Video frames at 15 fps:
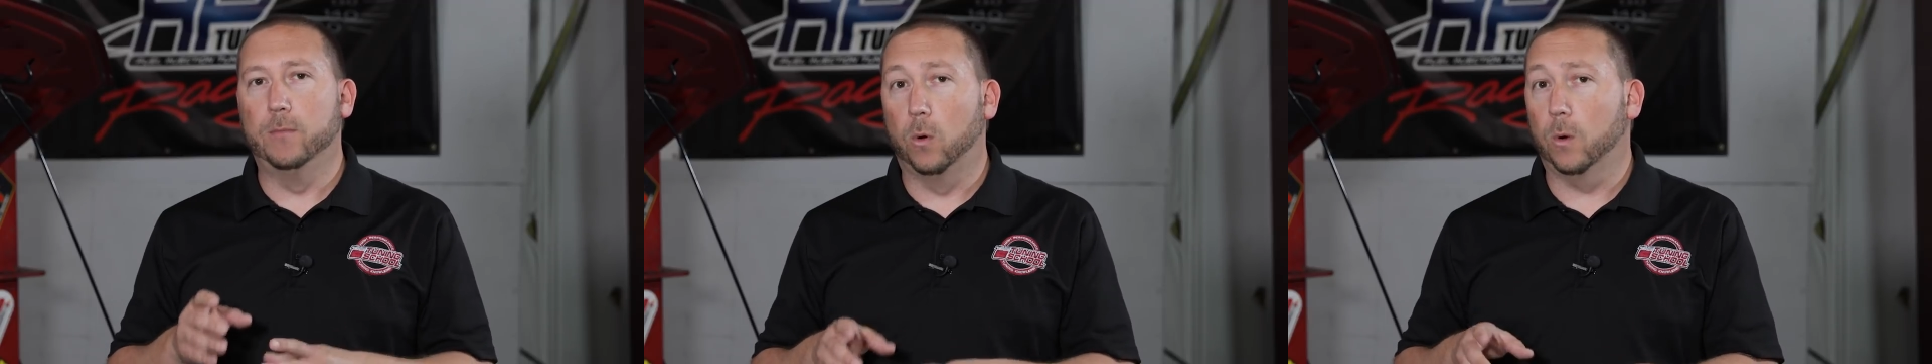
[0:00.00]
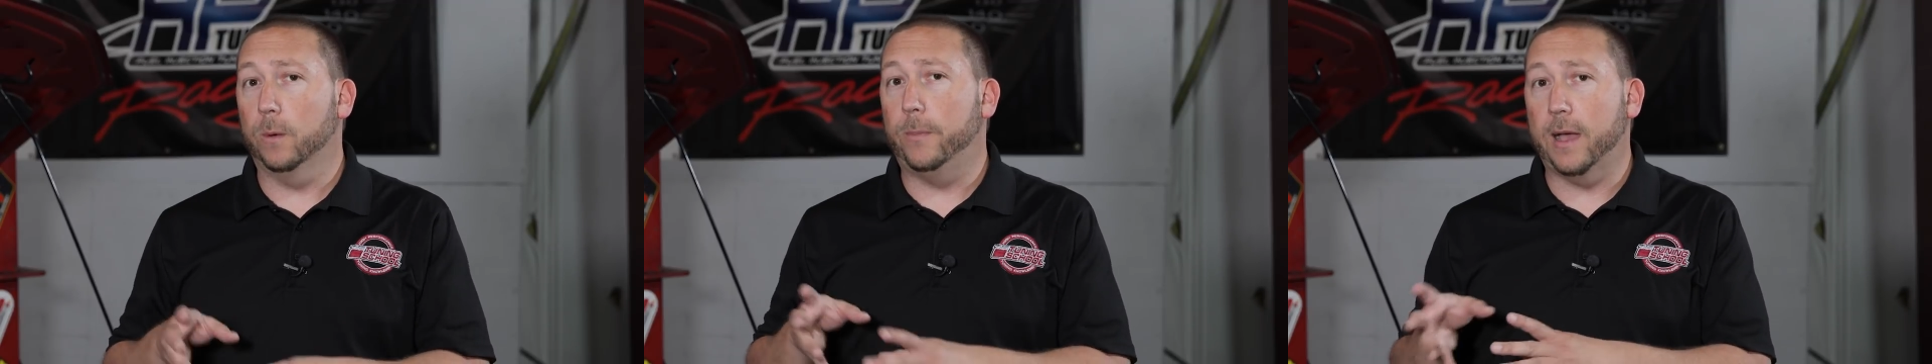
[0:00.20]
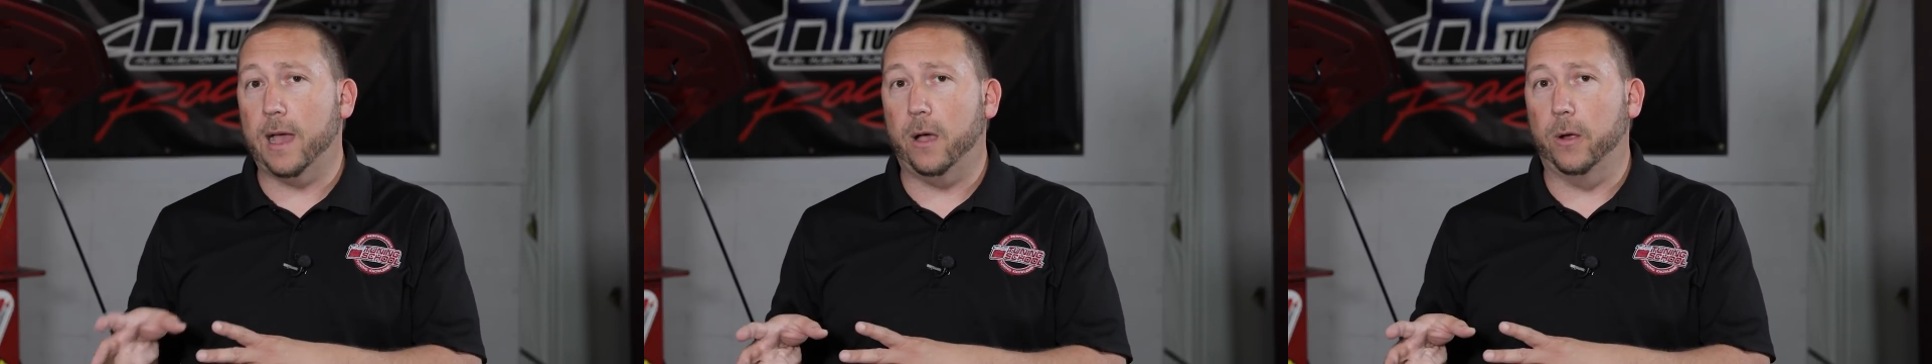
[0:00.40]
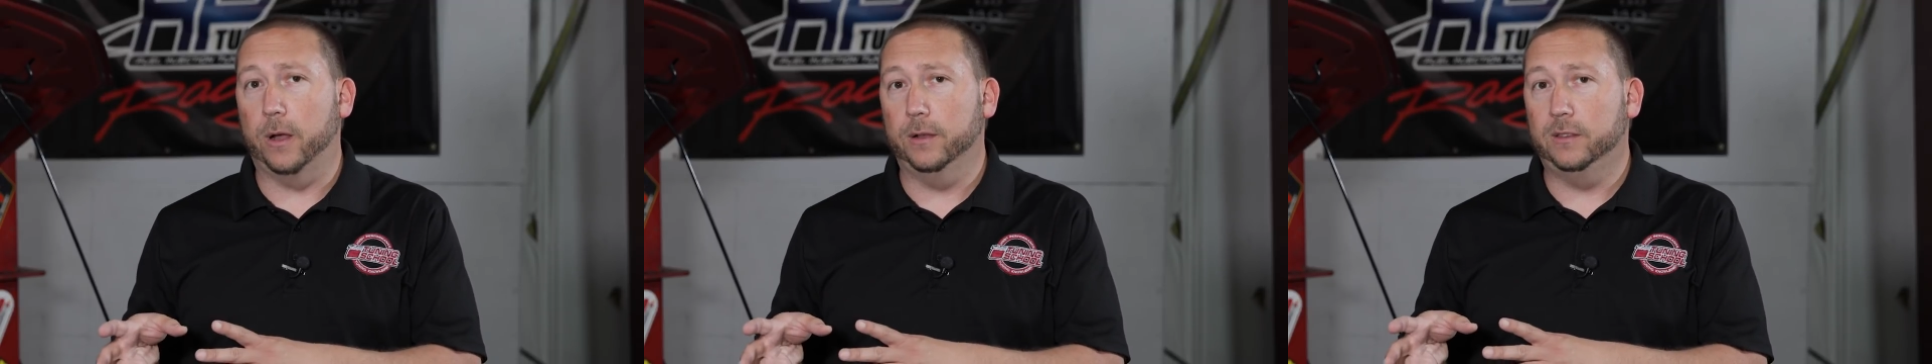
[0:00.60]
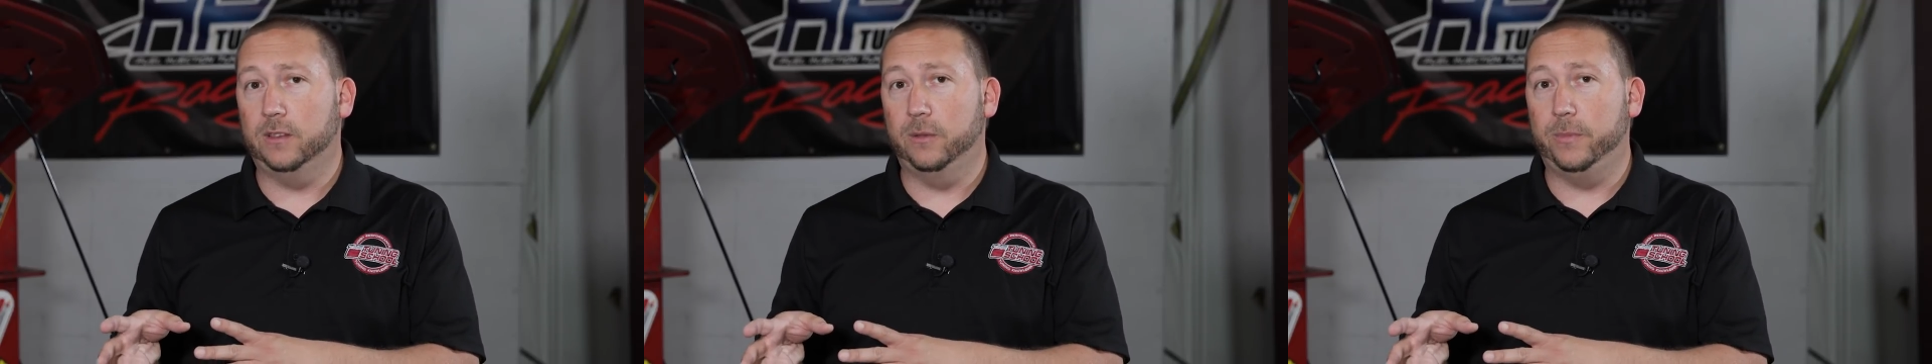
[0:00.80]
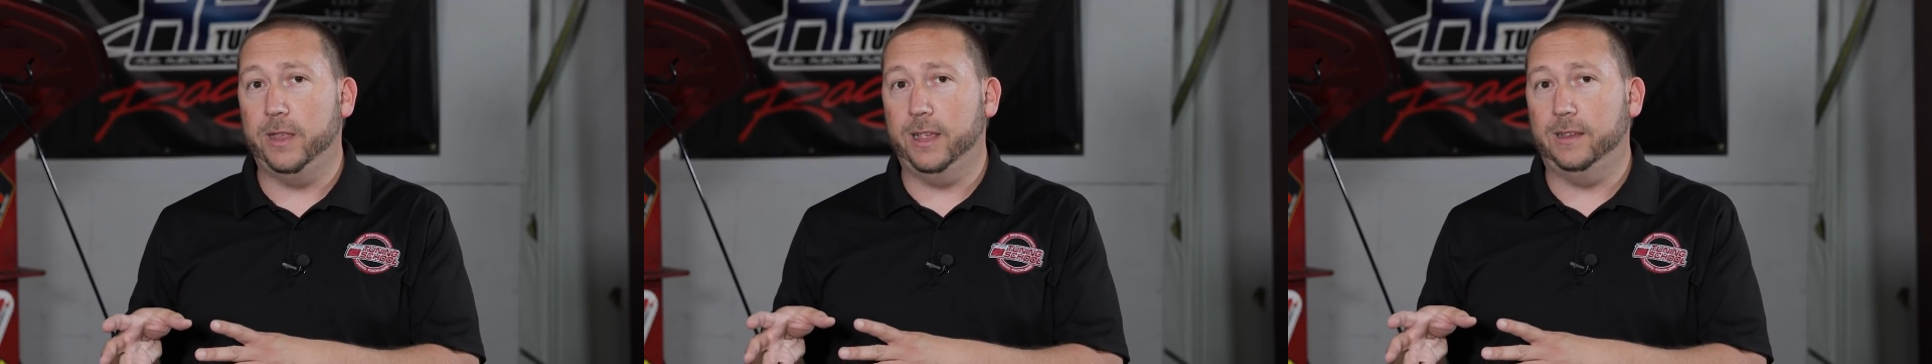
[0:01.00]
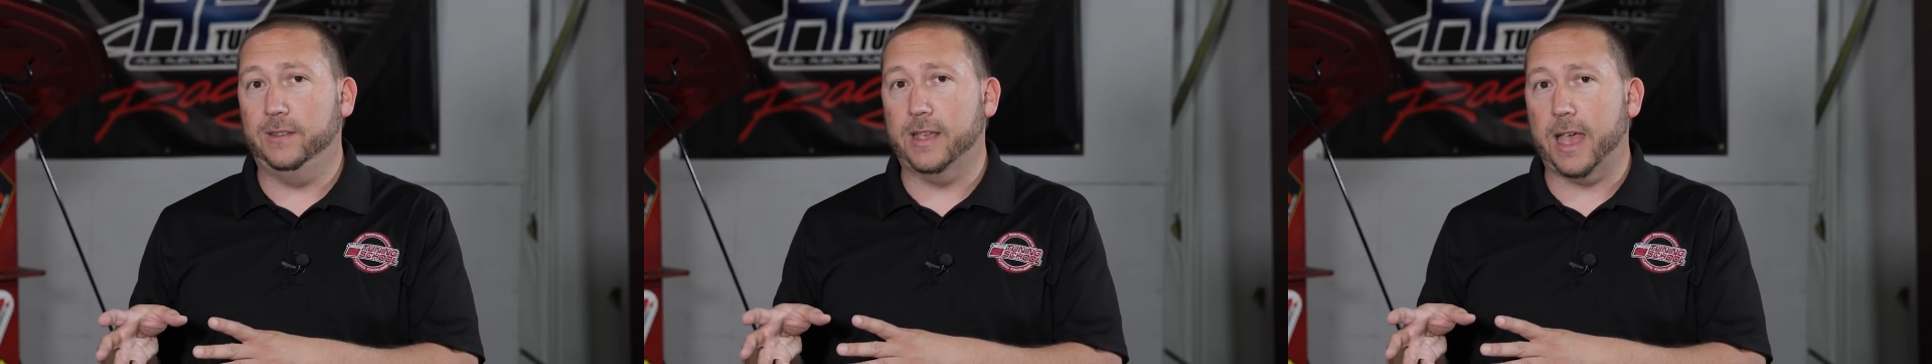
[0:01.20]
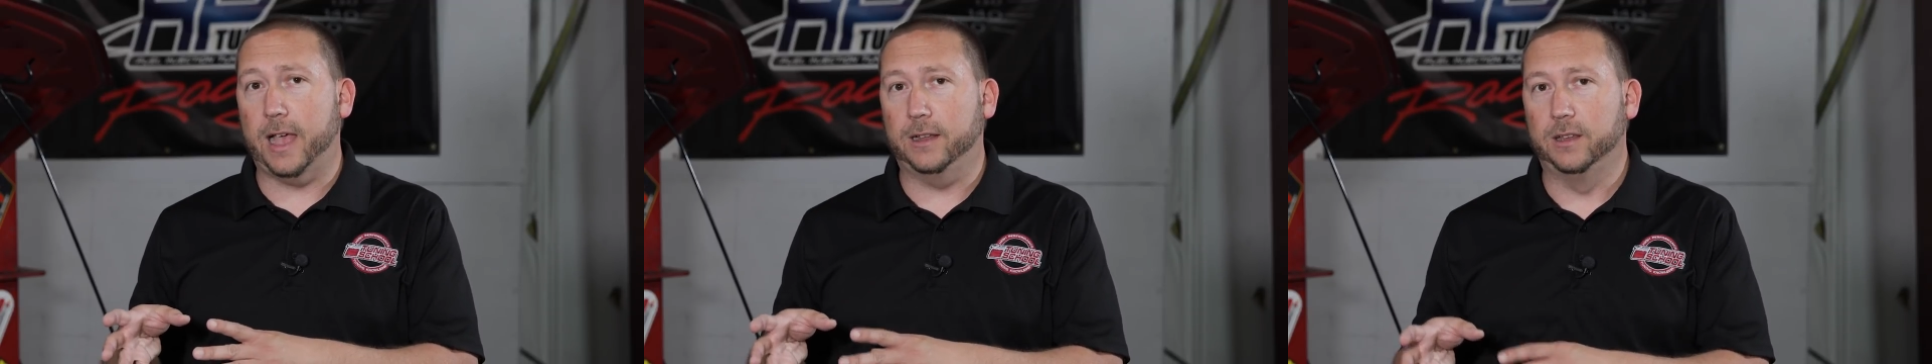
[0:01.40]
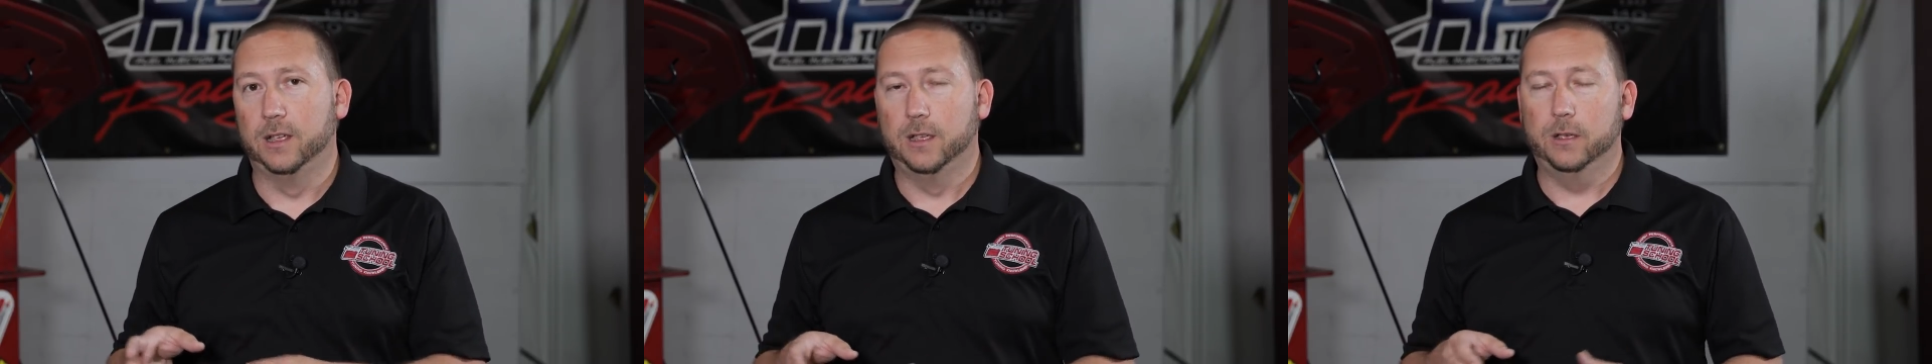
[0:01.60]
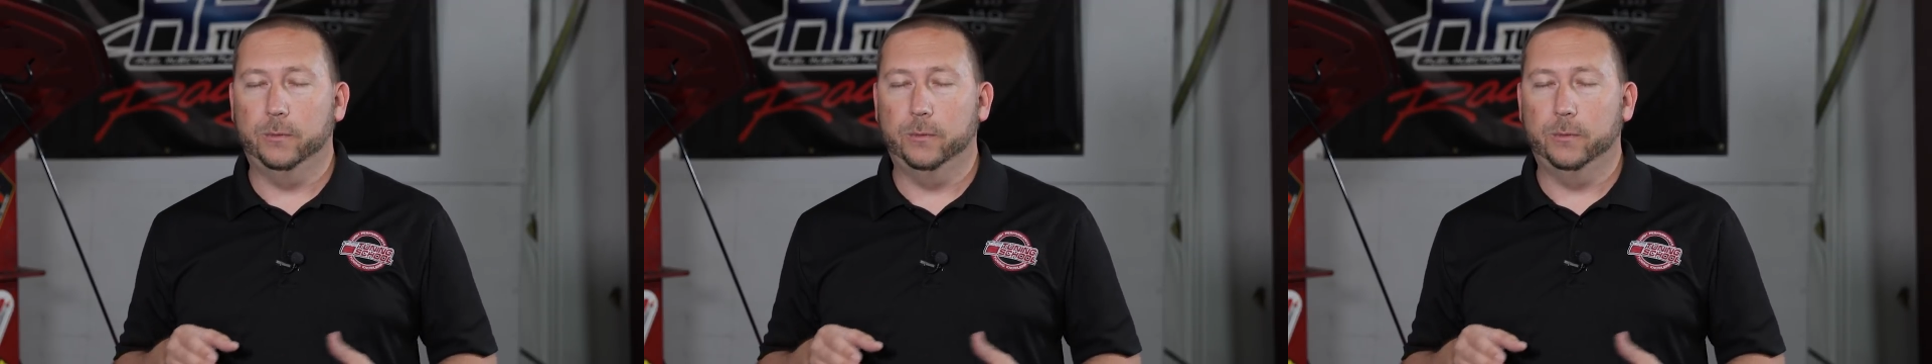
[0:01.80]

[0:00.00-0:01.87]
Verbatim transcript: more power to be exact,